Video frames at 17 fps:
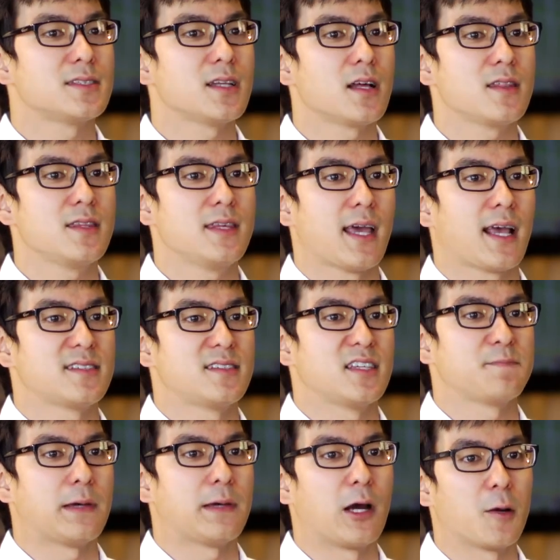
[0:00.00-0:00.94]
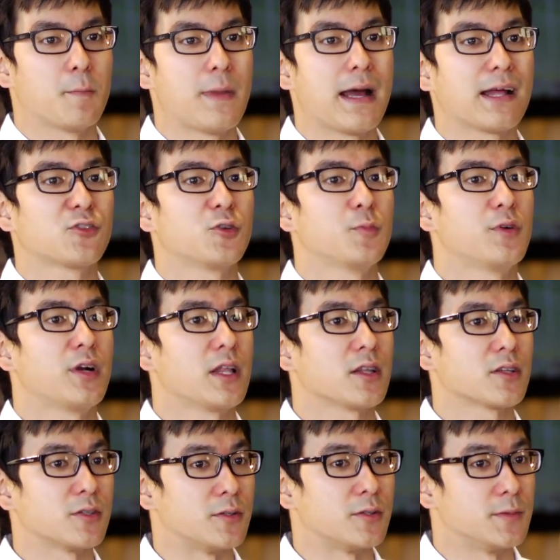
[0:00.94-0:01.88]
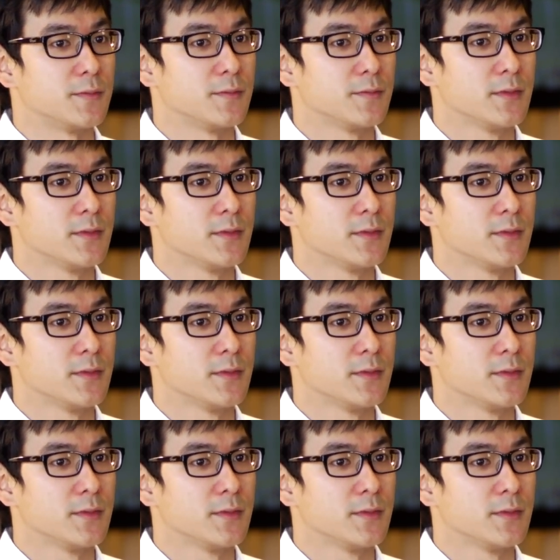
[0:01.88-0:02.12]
sell the excess power back to Meralco.